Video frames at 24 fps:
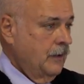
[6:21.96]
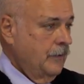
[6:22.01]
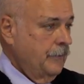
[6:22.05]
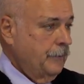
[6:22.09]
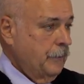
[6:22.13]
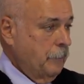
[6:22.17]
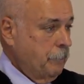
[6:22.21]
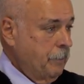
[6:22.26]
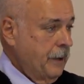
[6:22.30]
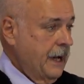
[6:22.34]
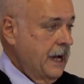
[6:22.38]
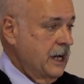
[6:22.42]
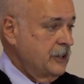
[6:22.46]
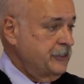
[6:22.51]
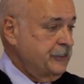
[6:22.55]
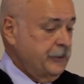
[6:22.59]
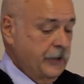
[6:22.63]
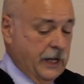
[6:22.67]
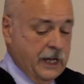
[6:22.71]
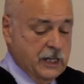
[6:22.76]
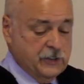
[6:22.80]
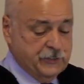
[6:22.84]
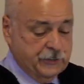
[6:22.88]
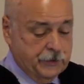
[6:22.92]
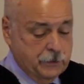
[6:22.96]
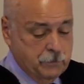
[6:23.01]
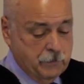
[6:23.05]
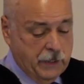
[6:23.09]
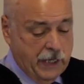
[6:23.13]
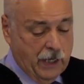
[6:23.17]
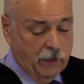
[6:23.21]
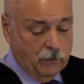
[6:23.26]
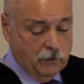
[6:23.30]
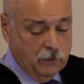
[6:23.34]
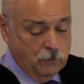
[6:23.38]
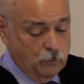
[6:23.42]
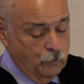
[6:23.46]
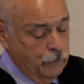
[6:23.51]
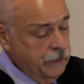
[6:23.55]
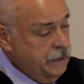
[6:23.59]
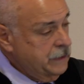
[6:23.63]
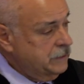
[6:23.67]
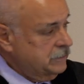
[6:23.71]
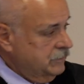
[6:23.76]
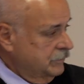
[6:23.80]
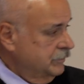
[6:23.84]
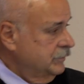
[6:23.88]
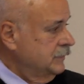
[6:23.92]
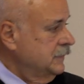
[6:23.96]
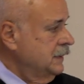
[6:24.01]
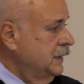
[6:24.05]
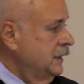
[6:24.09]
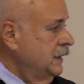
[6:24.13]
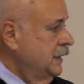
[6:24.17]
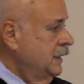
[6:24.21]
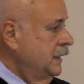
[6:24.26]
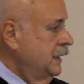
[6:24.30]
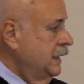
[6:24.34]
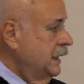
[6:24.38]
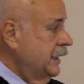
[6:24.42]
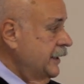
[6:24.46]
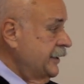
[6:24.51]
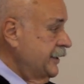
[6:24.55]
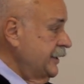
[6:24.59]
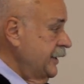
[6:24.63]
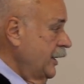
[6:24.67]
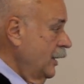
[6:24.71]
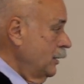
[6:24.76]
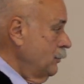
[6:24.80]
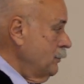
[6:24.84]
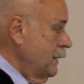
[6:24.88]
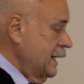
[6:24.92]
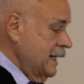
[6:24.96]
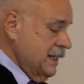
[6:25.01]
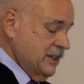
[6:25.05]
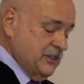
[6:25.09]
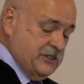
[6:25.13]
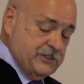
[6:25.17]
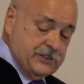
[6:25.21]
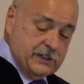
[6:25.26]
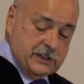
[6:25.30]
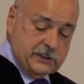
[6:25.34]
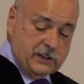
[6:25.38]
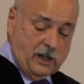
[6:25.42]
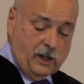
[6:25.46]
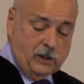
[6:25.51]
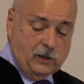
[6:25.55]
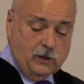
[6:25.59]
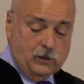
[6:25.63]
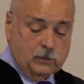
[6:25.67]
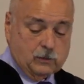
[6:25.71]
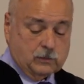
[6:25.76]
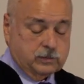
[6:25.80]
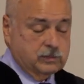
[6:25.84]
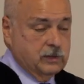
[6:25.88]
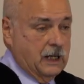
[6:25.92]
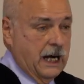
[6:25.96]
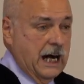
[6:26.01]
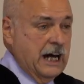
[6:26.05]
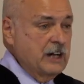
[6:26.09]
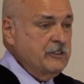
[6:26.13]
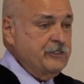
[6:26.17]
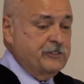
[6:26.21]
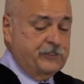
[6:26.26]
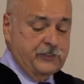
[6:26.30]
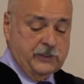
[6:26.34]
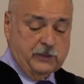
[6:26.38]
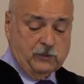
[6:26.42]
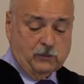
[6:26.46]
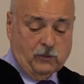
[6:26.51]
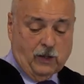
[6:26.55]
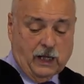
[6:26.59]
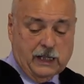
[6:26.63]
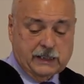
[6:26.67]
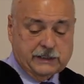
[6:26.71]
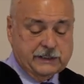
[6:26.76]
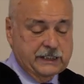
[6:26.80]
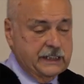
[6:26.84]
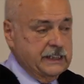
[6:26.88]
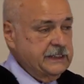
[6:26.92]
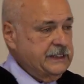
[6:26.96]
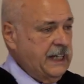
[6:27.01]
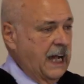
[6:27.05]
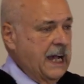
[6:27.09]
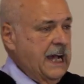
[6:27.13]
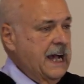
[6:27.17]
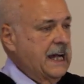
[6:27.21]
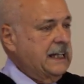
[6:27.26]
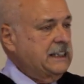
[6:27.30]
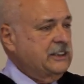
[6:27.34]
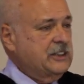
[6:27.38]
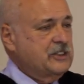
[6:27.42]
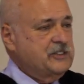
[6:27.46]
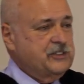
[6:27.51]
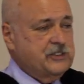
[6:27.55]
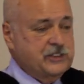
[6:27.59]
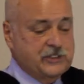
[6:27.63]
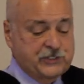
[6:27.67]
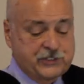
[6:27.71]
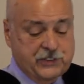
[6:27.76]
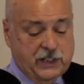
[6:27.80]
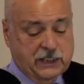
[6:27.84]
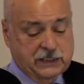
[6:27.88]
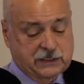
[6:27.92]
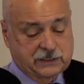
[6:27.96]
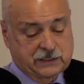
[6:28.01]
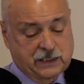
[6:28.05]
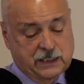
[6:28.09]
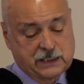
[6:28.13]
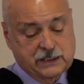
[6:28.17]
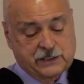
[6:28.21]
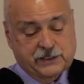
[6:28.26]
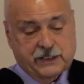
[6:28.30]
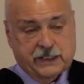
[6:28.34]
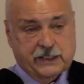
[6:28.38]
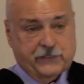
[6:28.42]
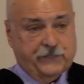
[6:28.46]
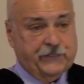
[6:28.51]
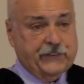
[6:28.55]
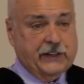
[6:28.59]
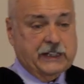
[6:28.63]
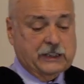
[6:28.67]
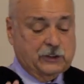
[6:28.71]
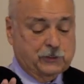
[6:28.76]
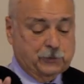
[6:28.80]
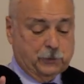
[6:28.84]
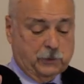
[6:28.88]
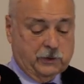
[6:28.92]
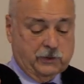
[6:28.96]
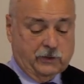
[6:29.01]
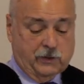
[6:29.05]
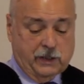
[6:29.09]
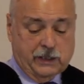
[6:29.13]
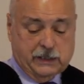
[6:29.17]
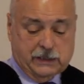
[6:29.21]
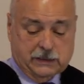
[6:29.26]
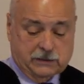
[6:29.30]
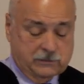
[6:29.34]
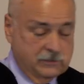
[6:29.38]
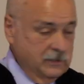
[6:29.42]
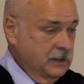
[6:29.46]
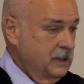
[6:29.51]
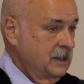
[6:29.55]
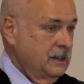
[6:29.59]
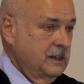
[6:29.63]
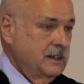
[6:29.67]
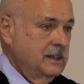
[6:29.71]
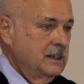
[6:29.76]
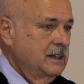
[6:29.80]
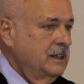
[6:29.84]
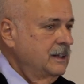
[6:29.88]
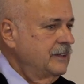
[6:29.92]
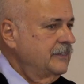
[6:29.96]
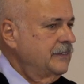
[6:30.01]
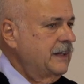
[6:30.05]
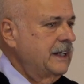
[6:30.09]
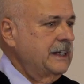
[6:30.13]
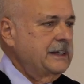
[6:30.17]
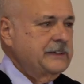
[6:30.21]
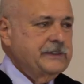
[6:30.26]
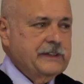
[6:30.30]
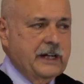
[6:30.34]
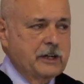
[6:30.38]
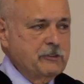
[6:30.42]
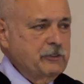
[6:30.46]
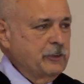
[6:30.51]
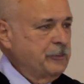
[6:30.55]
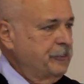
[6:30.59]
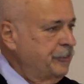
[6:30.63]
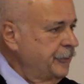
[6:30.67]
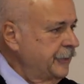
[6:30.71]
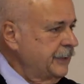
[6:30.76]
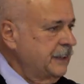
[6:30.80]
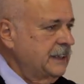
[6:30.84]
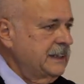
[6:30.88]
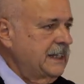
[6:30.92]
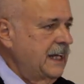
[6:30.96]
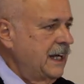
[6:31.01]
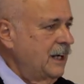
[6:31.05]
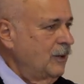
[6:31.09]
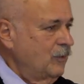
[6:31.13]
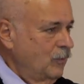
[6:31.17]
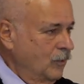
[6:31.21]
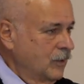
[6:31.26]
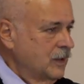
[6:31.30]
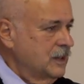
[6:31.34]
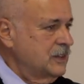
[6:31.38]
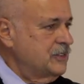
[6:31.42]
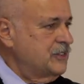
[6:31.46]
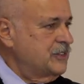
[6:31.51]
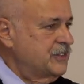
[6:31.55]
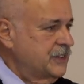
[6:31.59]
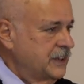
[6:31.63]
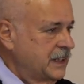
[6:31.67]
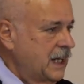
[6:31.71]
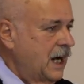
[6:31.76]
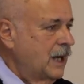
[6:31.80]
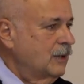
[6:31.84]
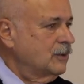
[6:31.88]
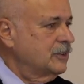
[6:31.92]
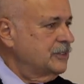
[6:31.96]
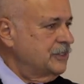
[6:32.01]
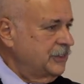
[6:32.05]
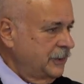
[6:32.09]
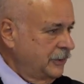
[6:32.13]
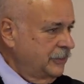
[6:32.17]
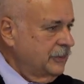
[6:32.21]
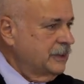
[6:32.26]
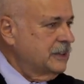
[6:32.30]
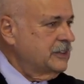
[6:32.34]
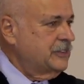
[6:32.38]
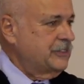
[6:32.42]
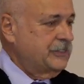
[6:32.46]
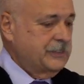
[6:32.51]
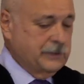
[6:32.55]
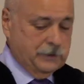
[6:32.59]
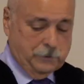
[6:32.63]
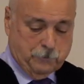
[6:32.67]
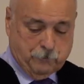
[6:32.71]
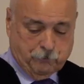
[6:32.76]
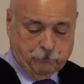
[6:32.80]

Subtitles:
The pastor asked him how it went. And the young man said, oh, I fit right in. I acted just like they did. Things were great. They never figured out once that I was a Christian.